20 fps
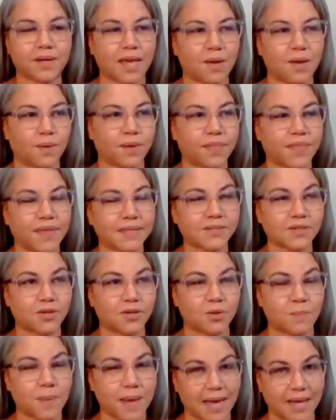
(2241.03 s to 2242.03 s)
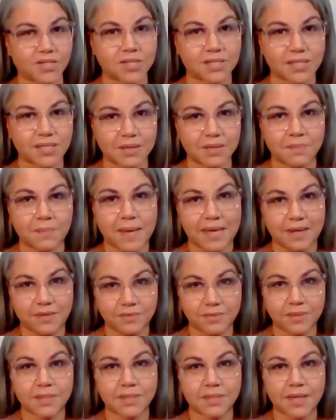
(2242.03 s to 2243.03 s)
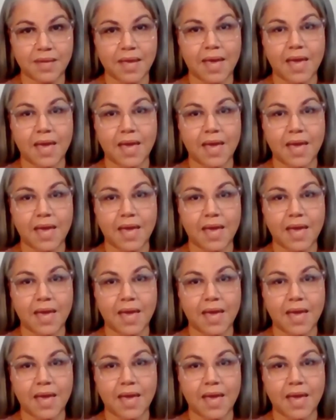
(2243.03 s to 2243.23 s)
okay, what things are you passionate about?